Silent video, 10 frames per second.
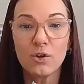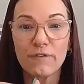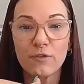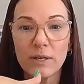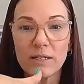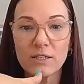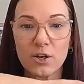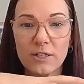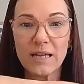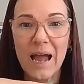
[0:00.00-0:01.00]
your foot is
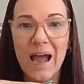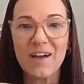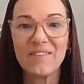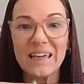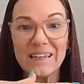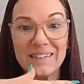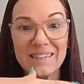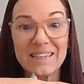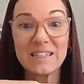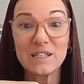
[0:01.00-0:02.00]
going to have
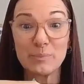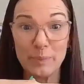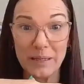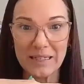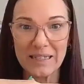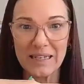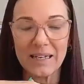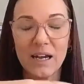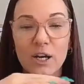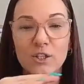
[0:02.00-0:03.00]

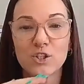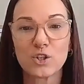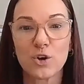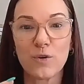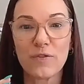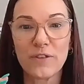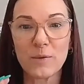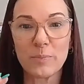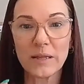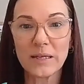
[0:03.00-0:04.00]
instability. So the
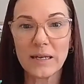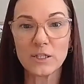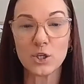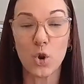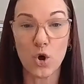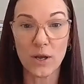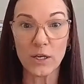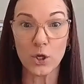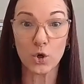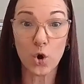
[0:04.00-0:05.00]
ability to lock
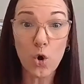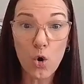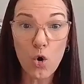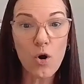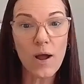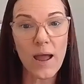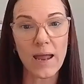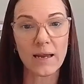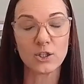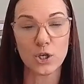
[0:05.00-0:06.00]
in your core
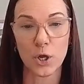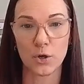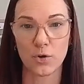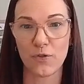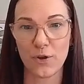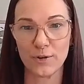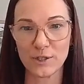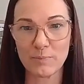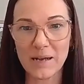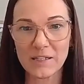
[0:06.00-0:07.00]
and turn on
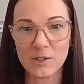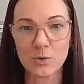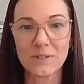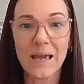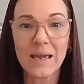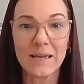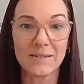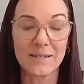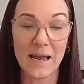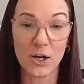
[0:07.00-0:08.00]
those muscles
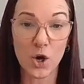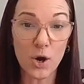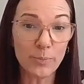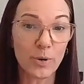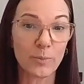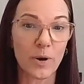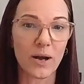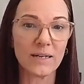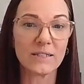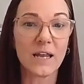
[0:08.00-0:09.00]
is now
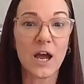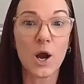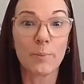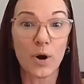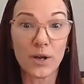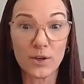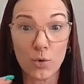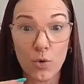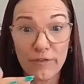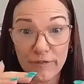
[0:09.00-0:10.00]
compromised by
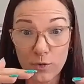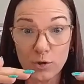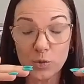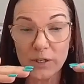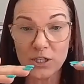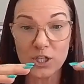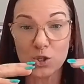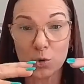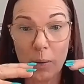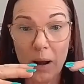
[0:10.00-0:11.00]
your foot, which is your